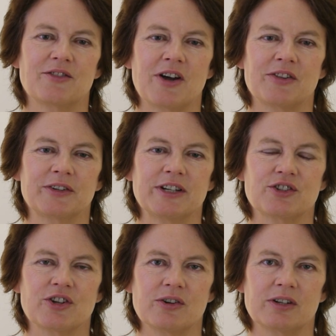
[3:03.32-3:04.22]
Rather Eat
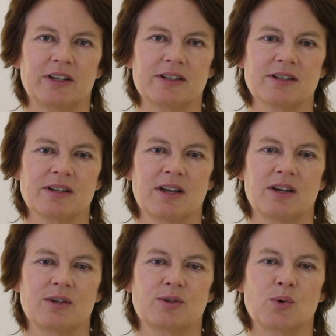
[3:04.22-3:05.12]
Chocolate,
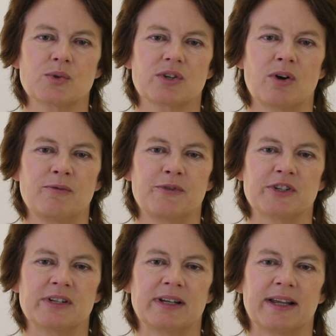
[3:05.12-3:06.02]
talks
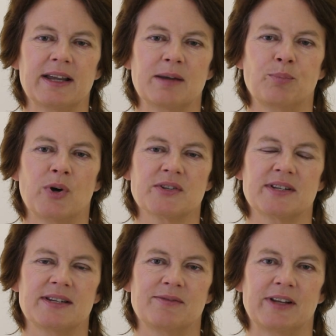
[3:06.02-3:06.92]
confidently and
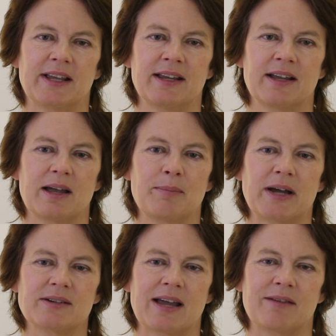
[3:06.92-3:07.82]
positively
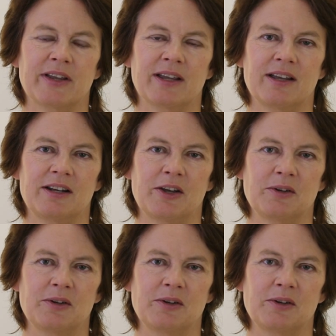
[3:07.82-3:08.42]
about having a low